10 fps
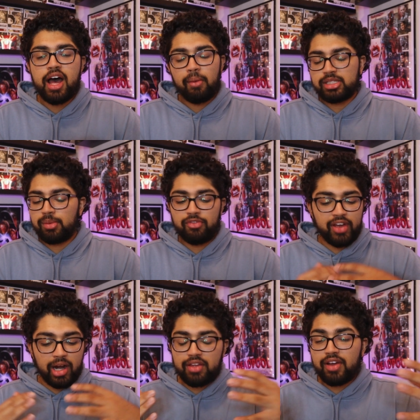which I'm
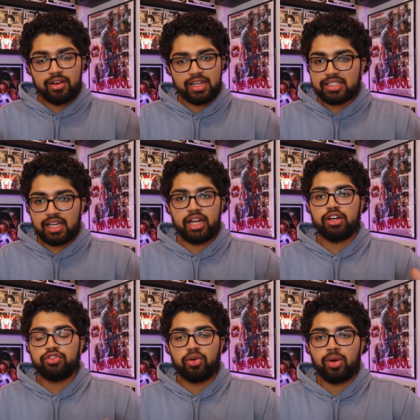very, very
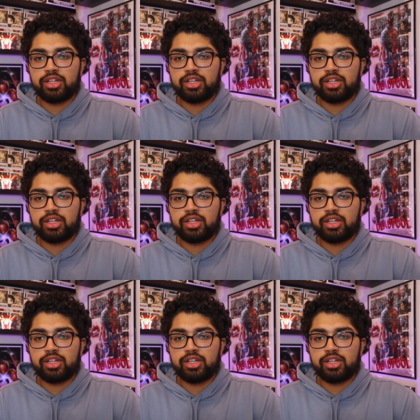excited for.